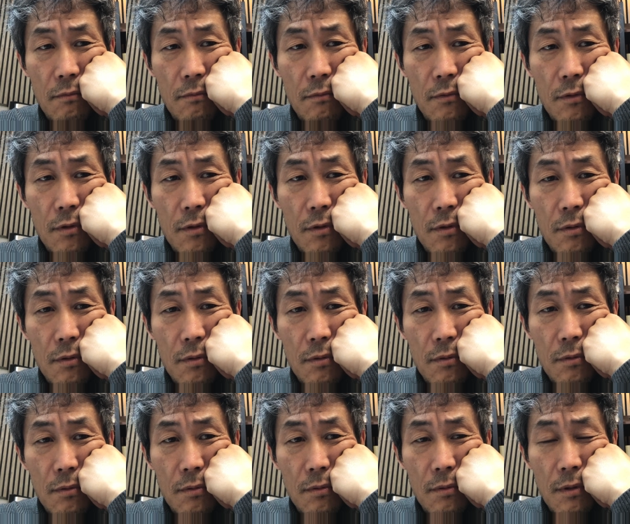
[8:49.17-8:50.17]

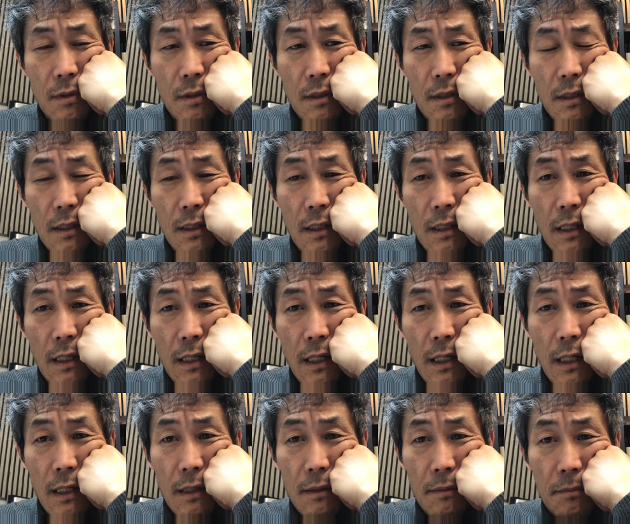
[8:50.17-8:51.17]
you
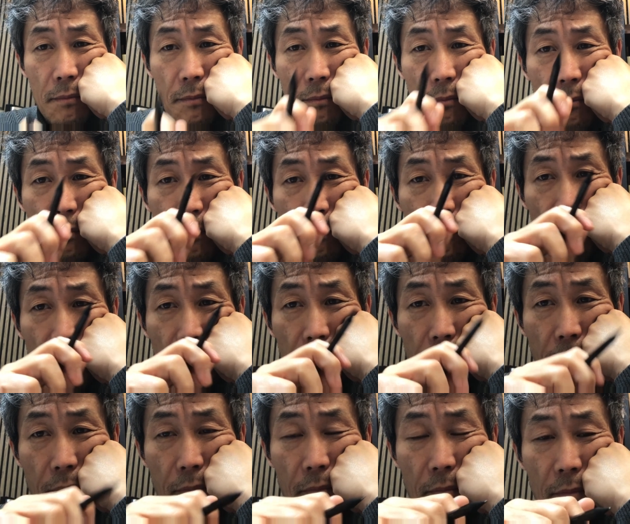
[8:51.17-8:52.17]
have
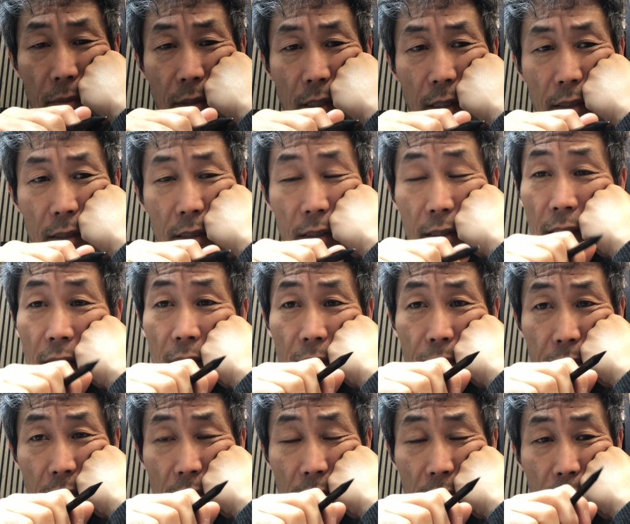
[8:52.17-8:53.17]
not a
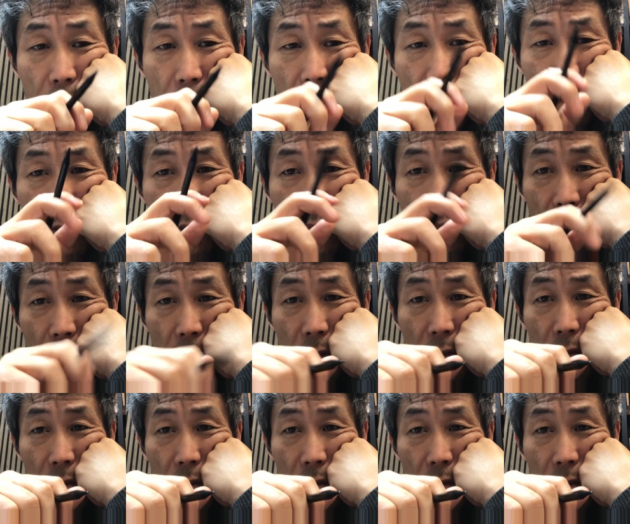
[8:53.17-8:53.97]
blank, but how